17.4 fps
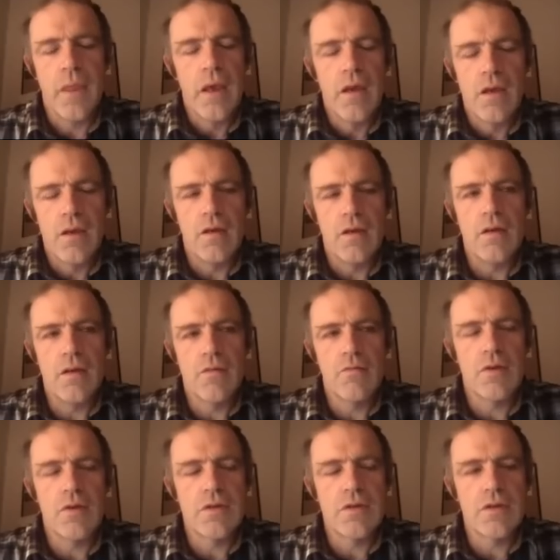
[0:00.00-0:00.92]
it
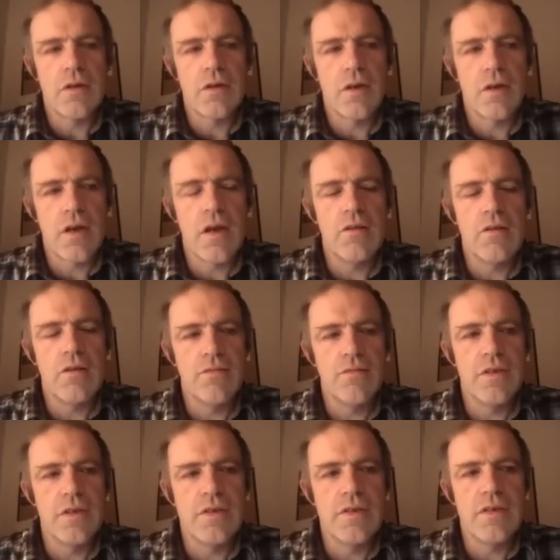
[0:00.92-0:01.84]
was a kind of
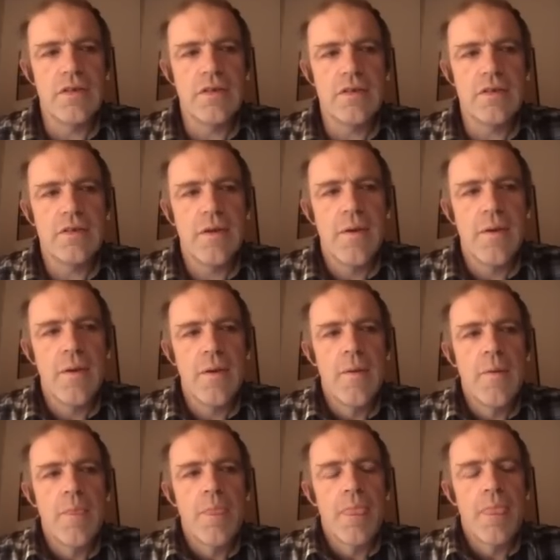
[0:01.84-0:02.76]
disease.
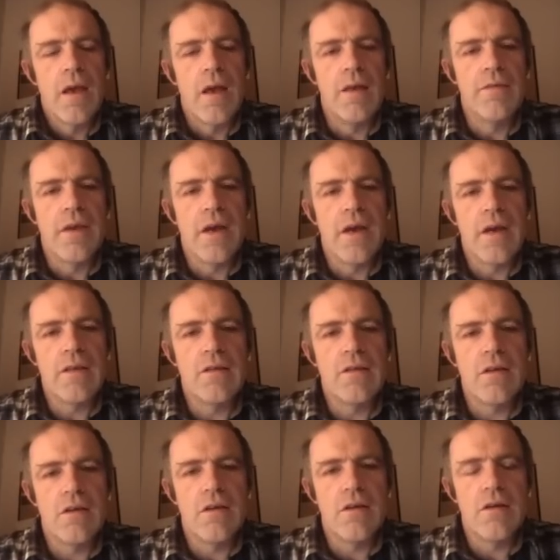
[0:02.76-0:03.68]
And
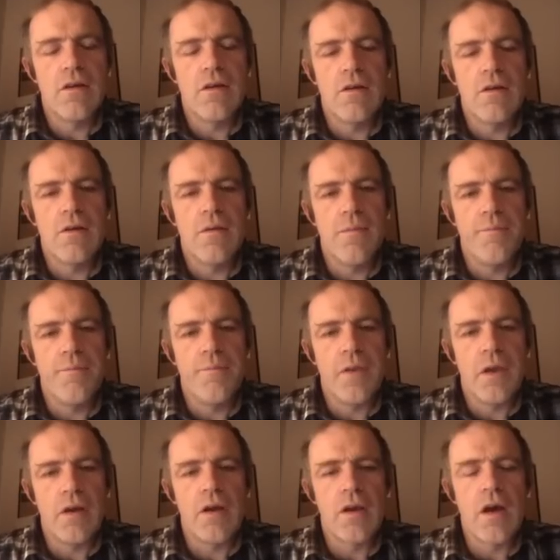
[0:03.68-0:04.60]
then
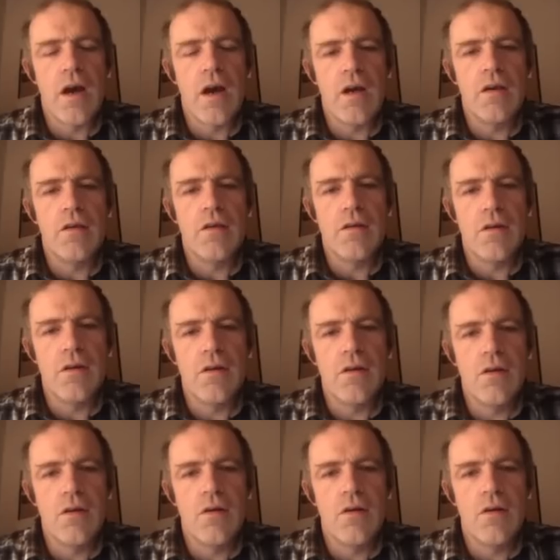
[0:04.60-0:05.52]
a guy
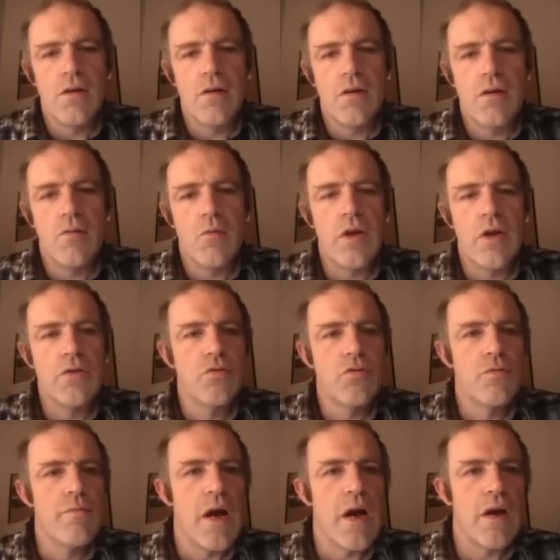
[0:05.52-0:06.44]
went to
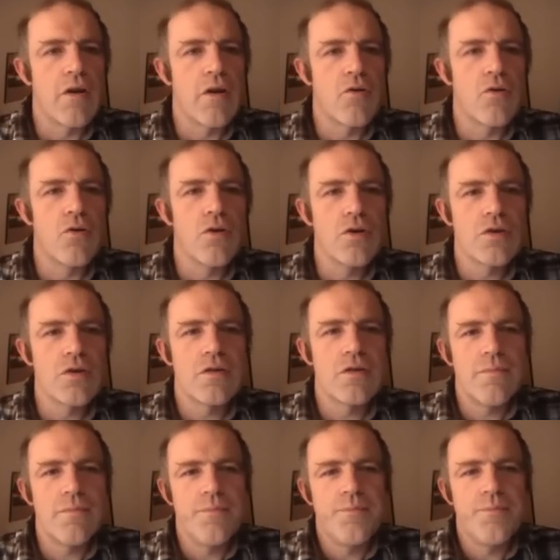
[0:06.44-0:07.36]
my
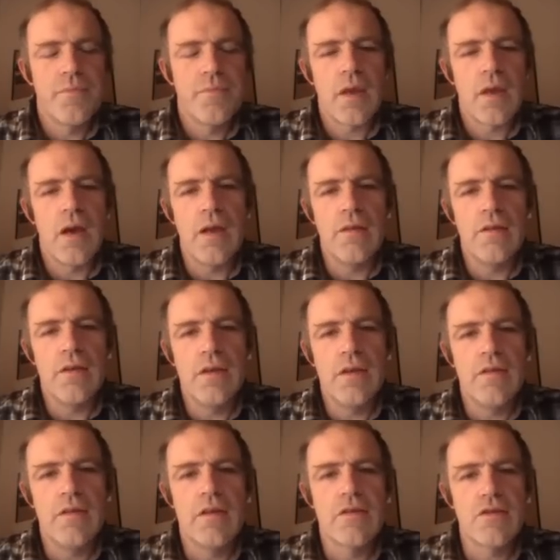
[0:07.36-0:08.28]
course, and he
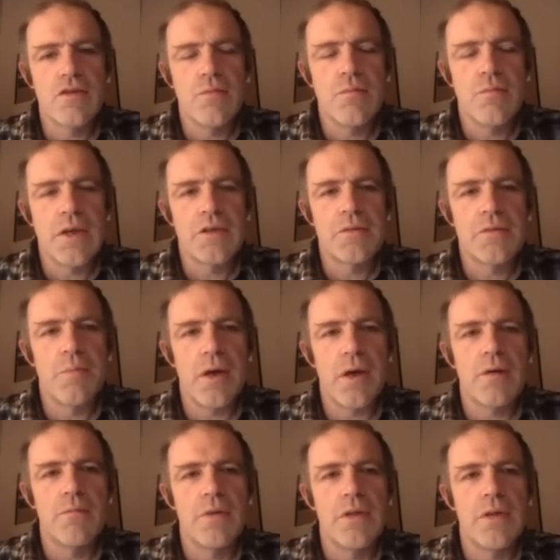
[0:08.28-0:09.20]
did some
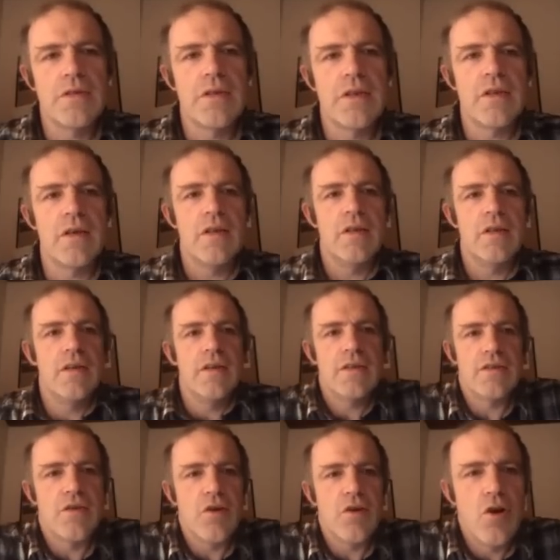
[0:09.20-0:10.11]
experiments in
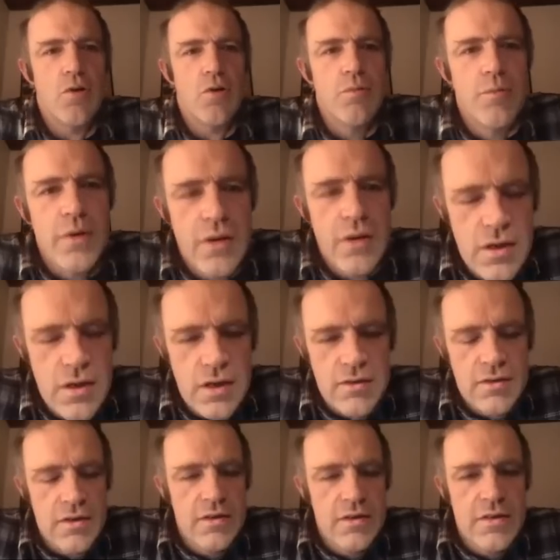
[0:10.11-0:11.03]
his home
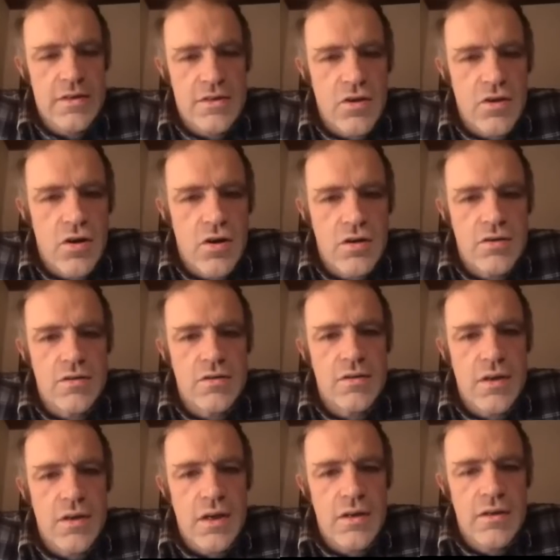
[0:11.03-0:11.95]
and in his
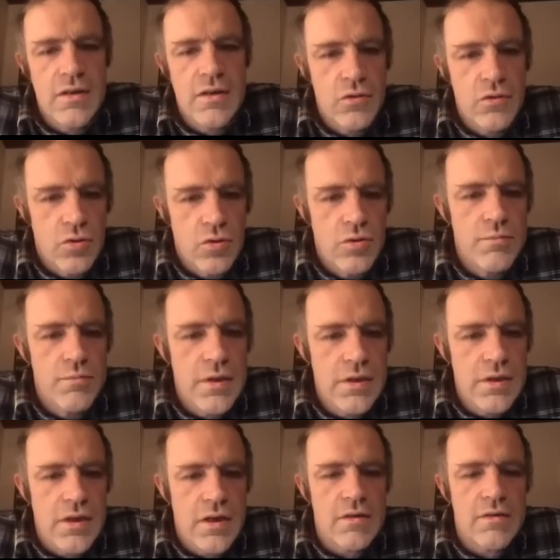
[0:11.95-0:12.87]
garden, and he told
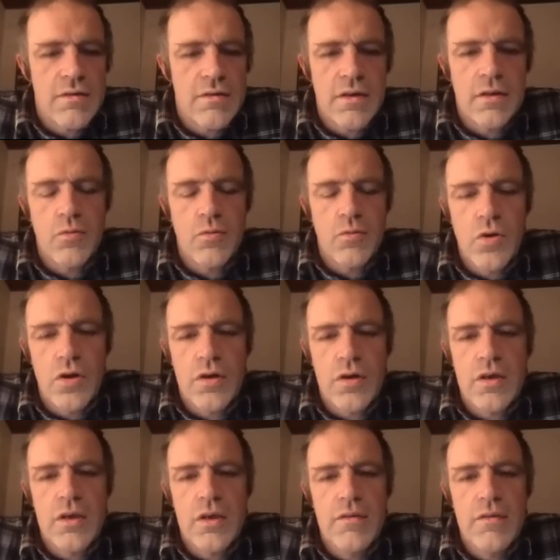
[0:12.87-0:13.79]
me that it worked
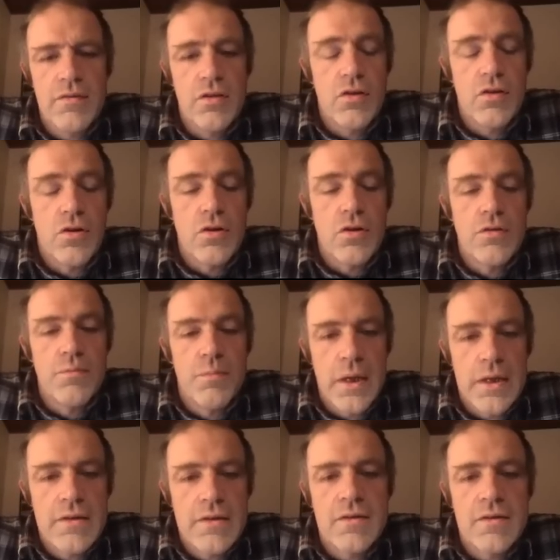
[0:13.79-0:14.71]
even a lot
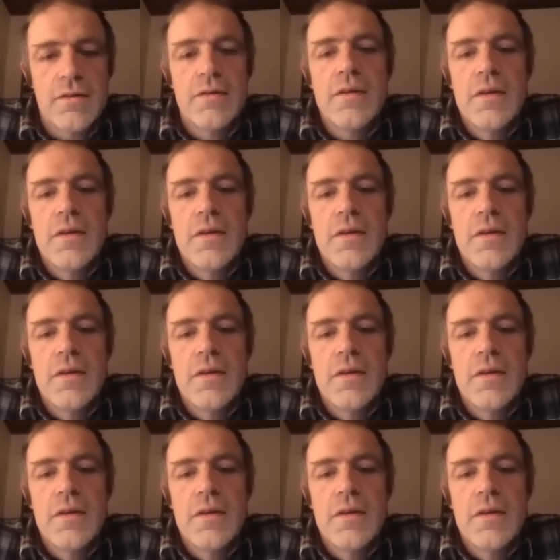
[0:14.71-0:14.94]
better